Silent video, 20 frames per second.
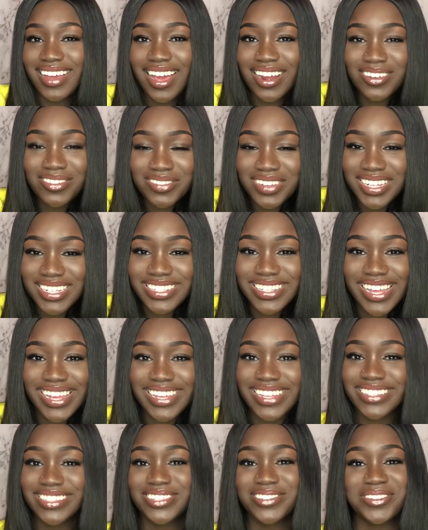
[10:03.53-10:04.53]
I don't really
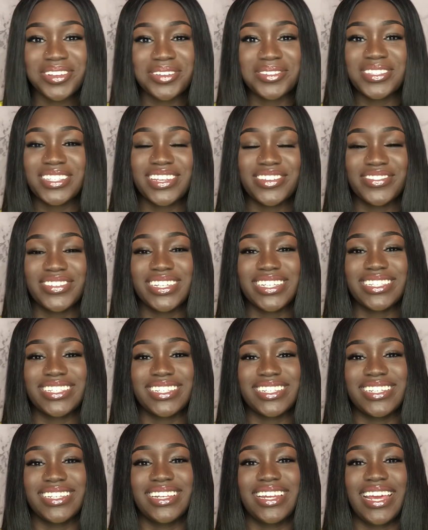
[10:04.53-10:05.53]
take Instagram
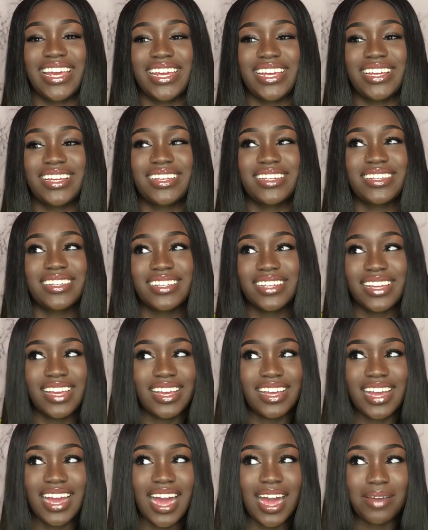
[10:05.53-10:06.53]
seriously. Like,
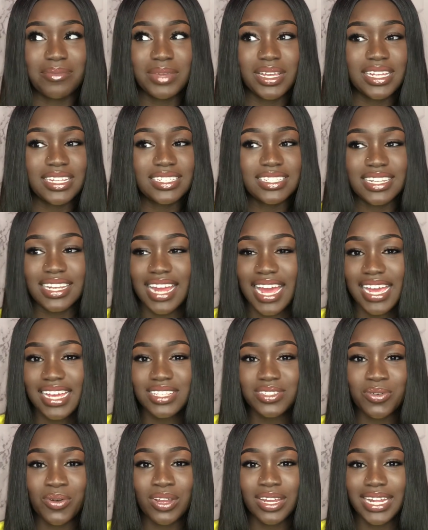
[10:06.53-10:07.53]
comments,
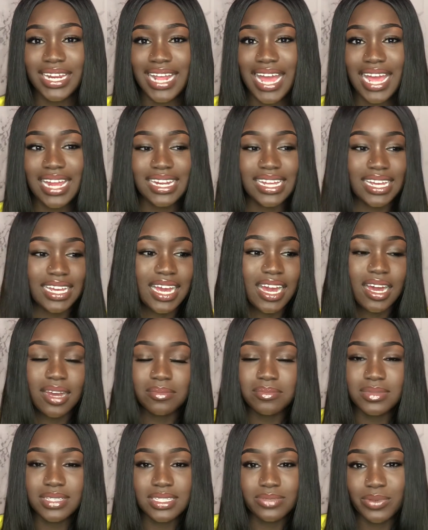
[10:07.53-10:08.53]
likes, all of that, it
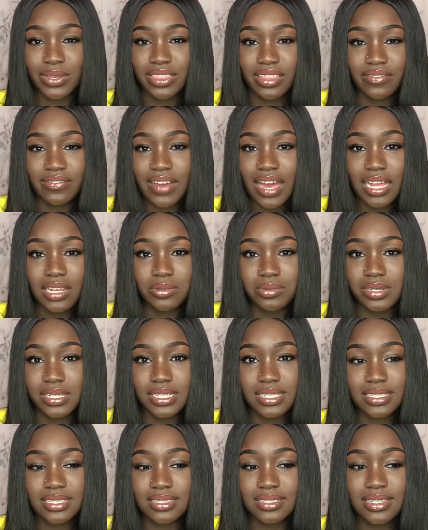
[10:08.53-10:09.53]
comes with the
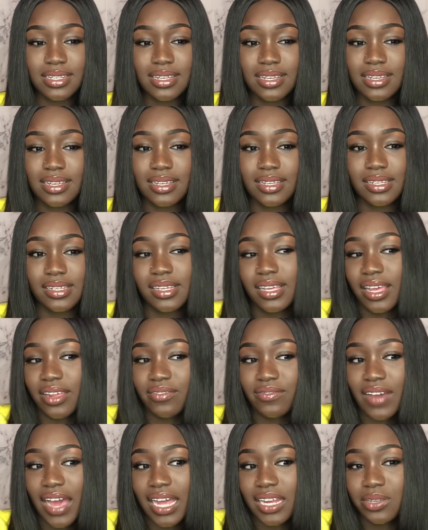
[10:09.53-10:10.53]
followers.
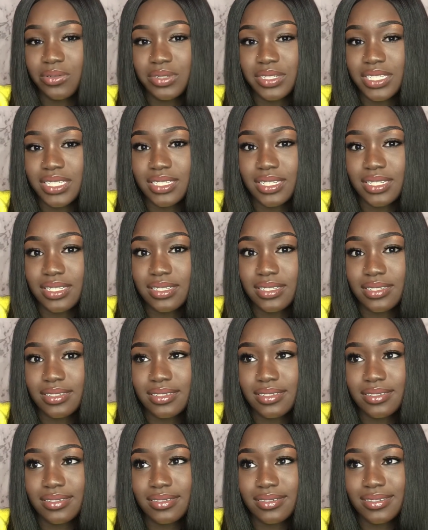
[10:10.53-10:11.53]
And followers
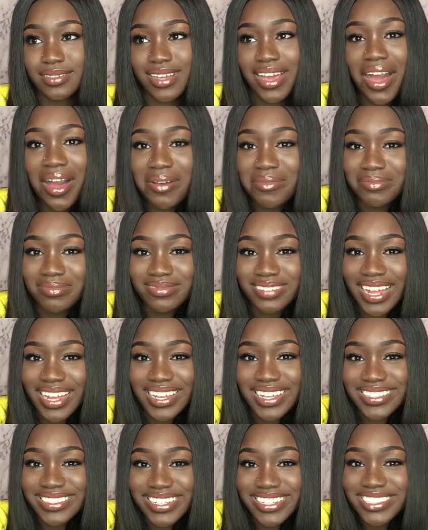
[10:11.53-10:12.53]
just come.
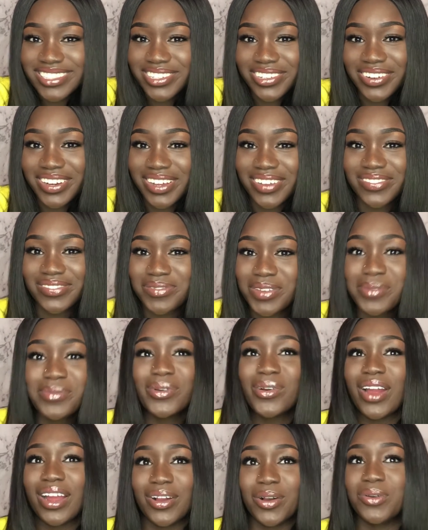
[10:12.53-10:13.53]
Like, it's Instagram.
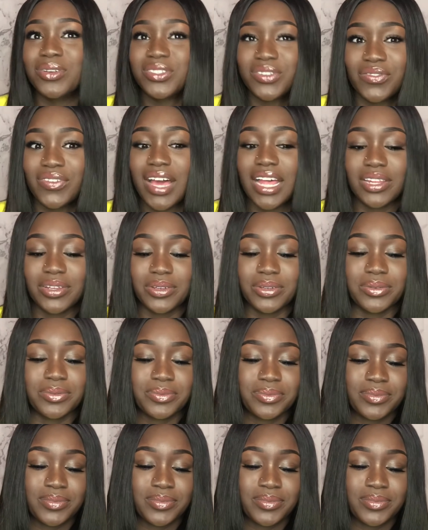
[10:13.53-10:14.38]
People are going to follow you.